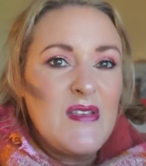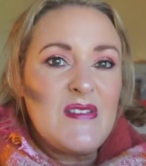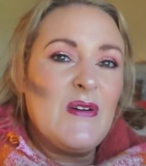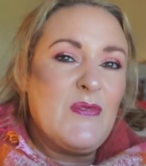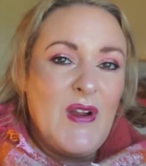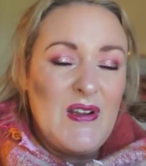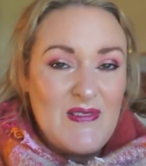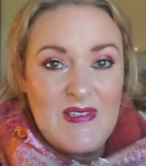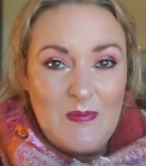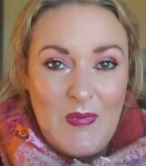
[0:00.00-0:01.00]
So if you're
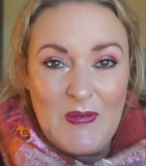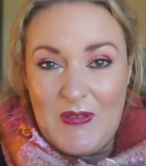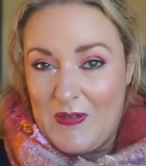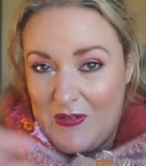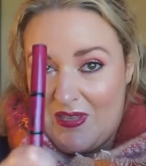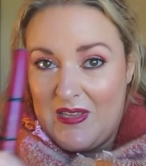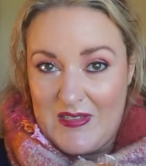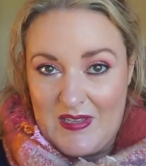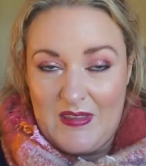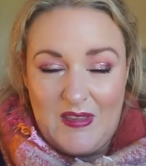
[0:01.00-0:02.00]
interested in both of those
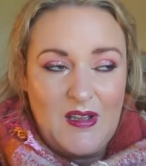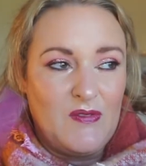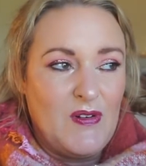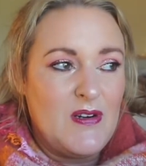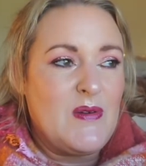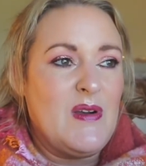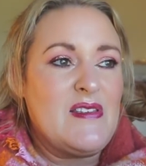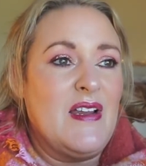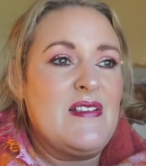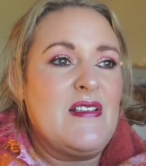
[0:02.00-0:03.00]
things, they converge
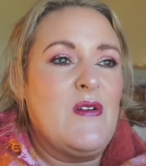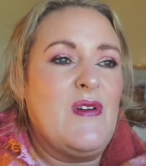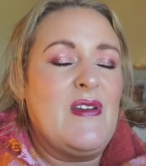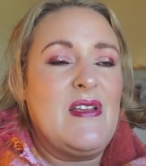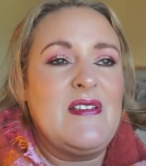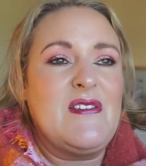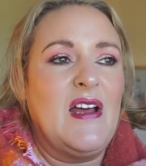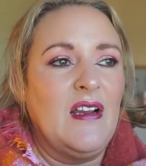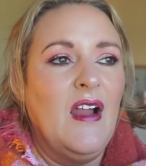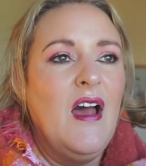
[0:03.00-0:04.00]
quite nicely over Nikki's
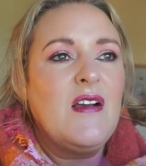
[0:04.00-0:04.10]
channel,